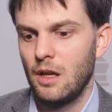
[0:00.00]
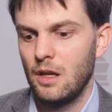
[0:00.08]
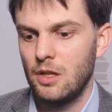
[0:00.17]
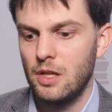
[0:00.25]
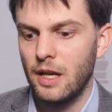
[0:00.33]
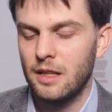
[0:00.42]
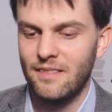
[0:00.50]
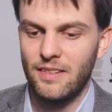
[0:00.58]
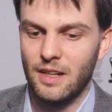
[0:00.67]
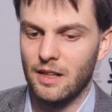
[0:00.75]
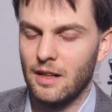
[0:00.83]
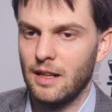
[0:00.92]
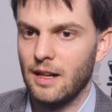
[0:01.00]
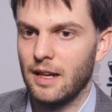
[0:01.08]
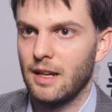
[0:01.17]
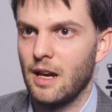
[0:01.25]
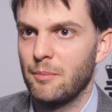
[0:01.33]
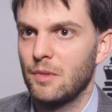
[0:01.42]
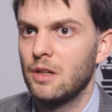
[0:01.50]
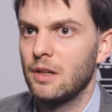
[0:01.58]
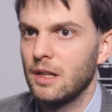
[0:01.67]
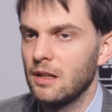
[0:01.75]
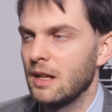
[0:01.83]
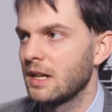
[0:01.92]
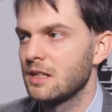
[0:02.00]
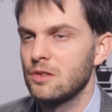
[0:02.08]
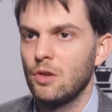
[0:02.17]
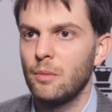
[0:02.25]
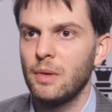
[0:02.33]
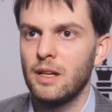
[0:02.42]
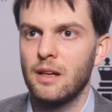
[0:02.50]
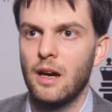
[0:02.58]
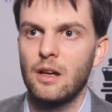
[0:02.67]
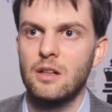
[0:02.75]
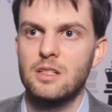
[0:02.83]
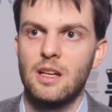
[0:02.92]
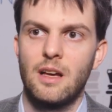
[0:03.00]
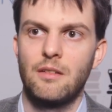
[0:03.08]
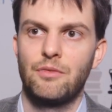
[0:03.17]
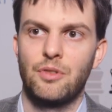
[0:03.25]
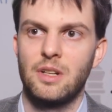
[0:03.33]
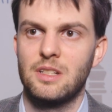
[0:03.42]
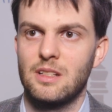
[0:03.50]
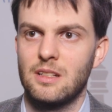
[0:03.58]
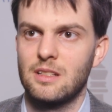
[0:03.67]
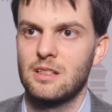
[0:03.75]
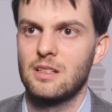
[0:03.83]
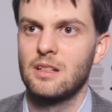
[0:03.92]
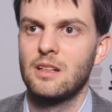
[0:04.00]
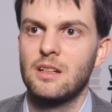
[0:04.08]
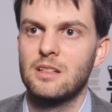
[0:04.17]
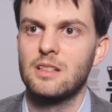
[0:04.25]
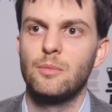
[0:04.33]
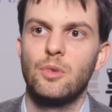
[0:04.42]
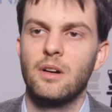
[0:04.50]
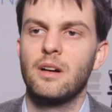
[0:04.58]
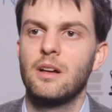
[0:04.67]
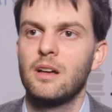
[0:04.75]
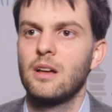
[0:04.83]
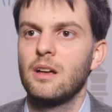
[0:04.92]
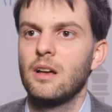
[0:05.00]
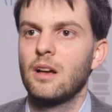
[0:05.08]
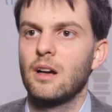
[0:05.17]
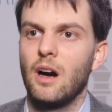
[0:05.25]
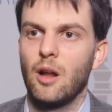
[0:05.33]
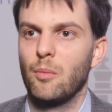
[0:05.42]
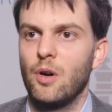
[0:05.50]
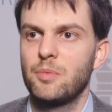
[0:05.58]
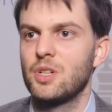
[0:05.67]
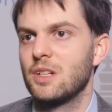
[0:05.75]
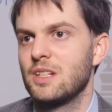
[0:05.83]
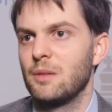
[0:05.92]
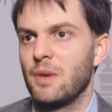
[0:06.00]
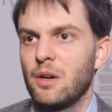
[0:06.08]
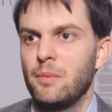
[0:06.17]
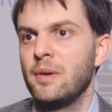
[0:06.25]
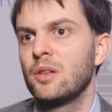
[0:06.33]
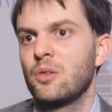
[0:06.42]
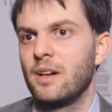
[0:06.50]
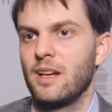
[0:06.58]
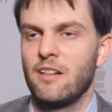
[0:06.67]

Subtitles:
Yeah, definitely. Normally I also have, for instance, some more calm options in my repertoire.